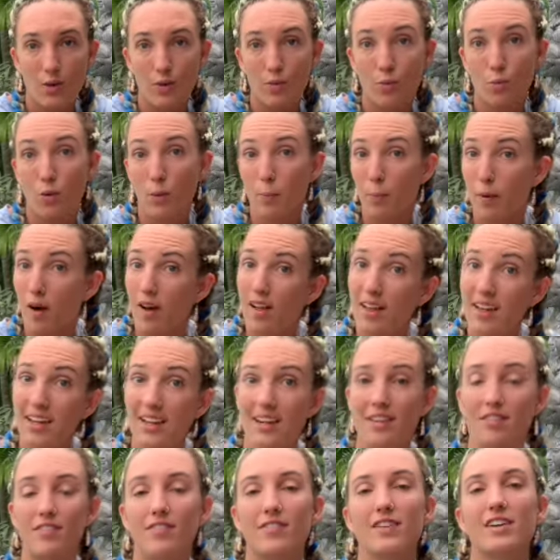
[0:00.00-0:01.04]
we're probably gonna
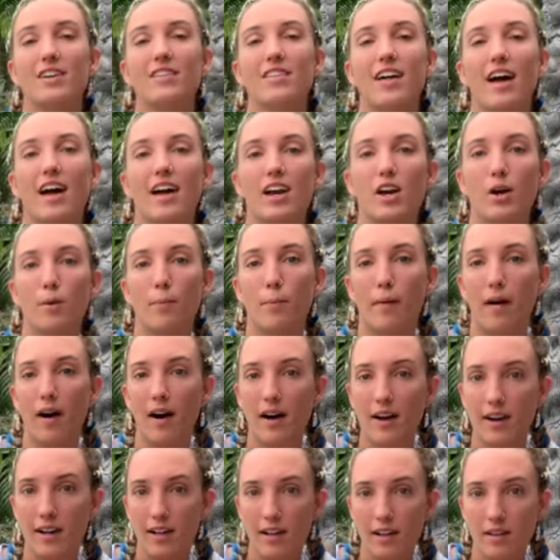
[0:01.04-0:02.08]
feel that in our
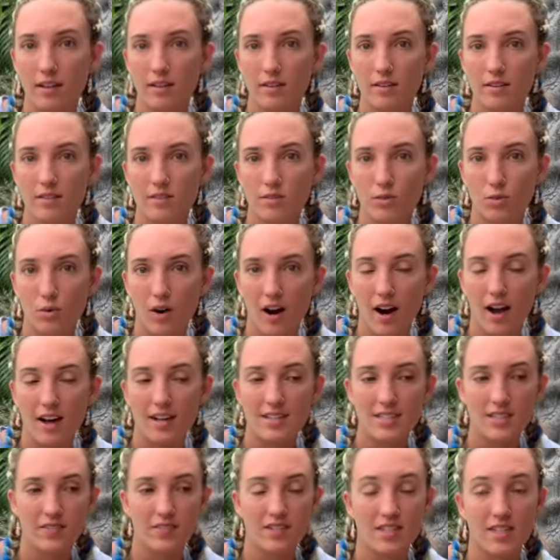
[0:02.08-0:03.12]
body.
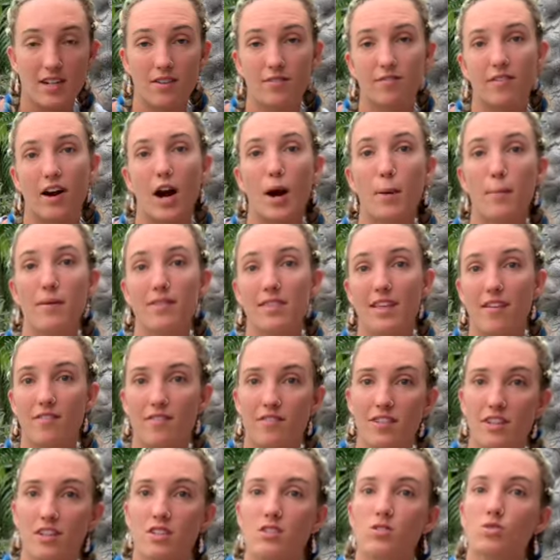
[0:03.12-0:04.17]
Whereas if it's an environment that
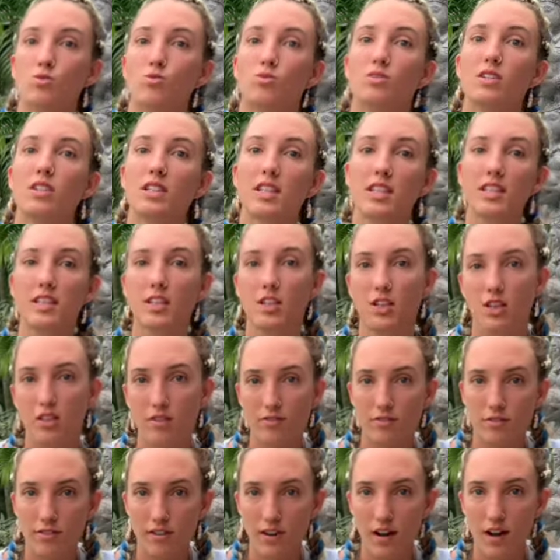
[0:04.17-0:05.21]
feels really good
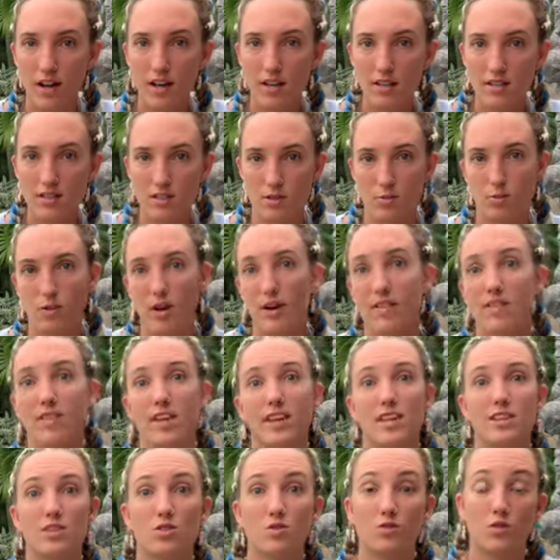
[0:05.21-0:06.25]
for us, whatever that
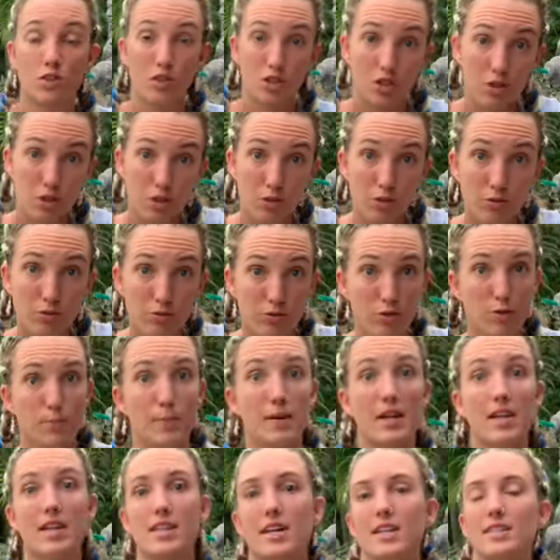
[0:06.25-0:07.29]
is for you, for
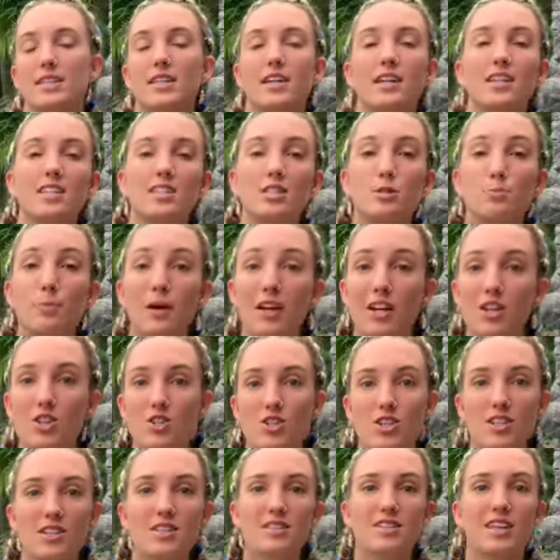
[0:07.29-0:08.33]
me that's like
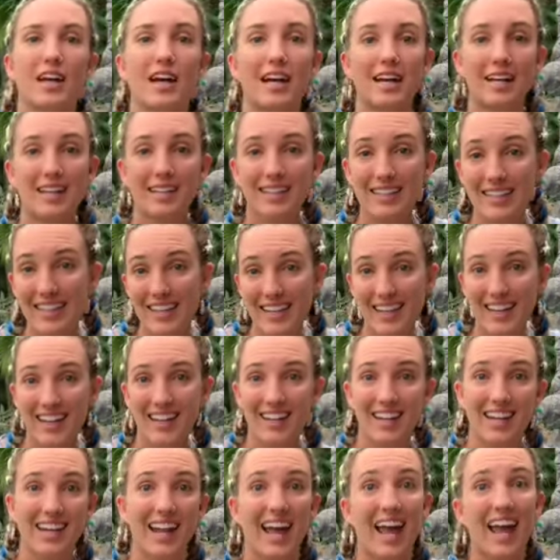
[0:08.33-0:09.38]
spacious and clean
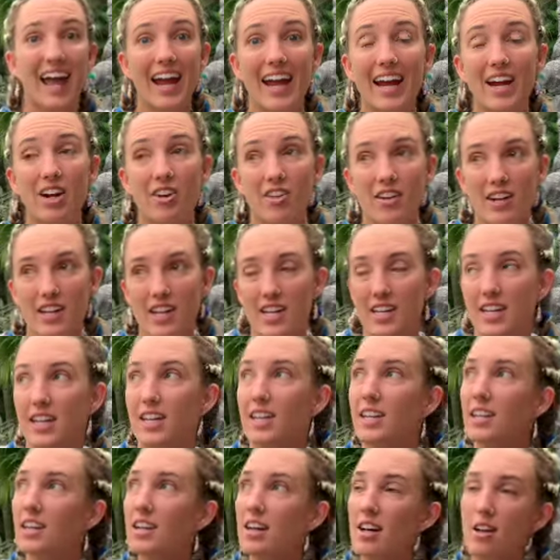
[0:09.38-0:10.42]
and airy and
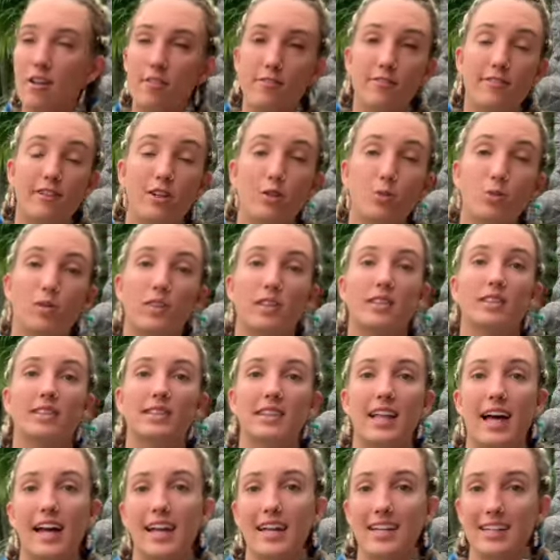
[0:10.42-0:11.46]
filled with
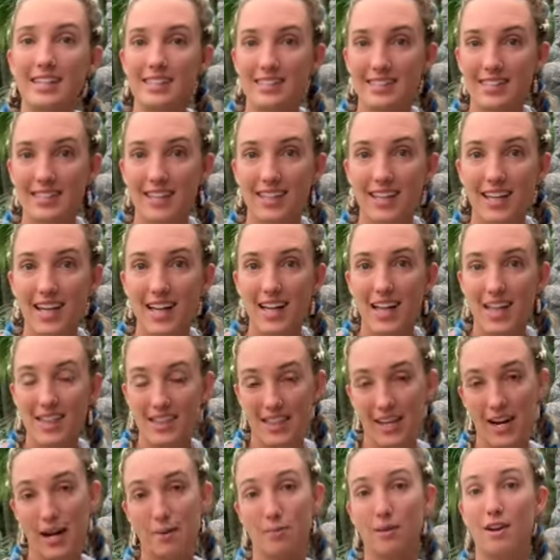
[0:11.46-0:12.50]
light,
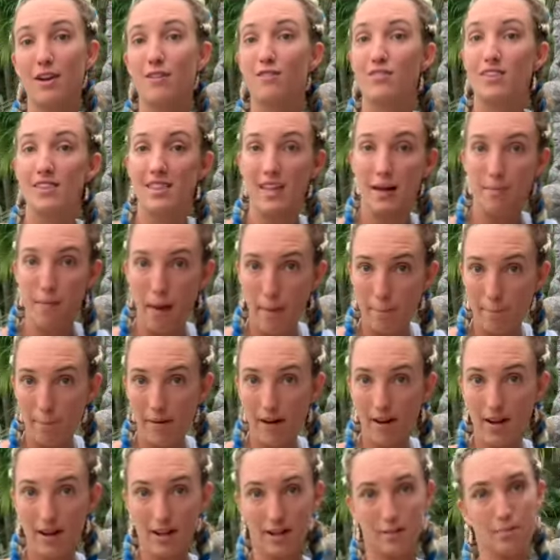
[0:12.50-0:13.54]
then I'm going to feel that in my
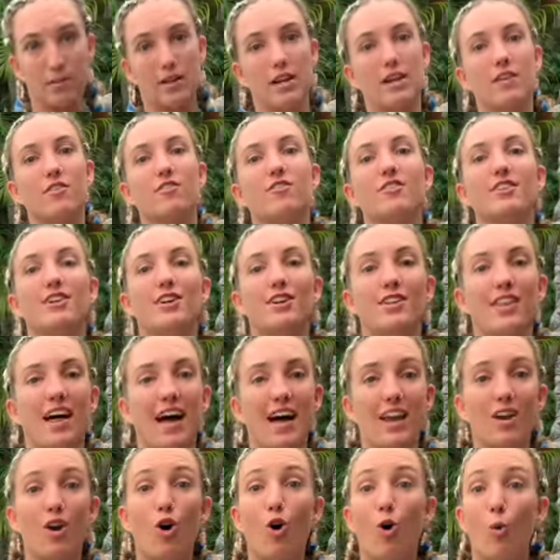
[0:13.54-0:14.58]
body. I'm going to feel
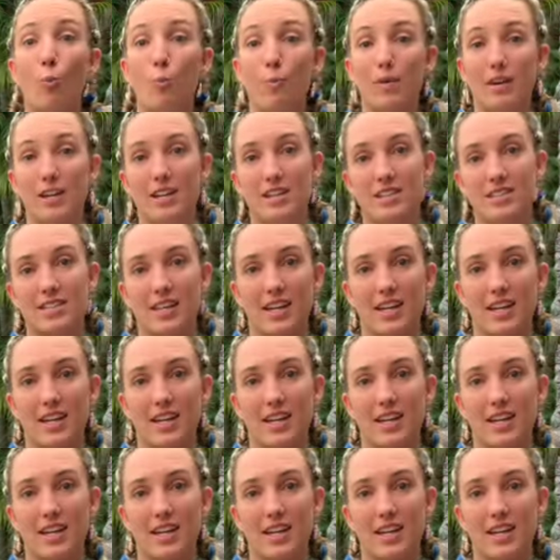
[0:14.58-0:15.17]
that openness, that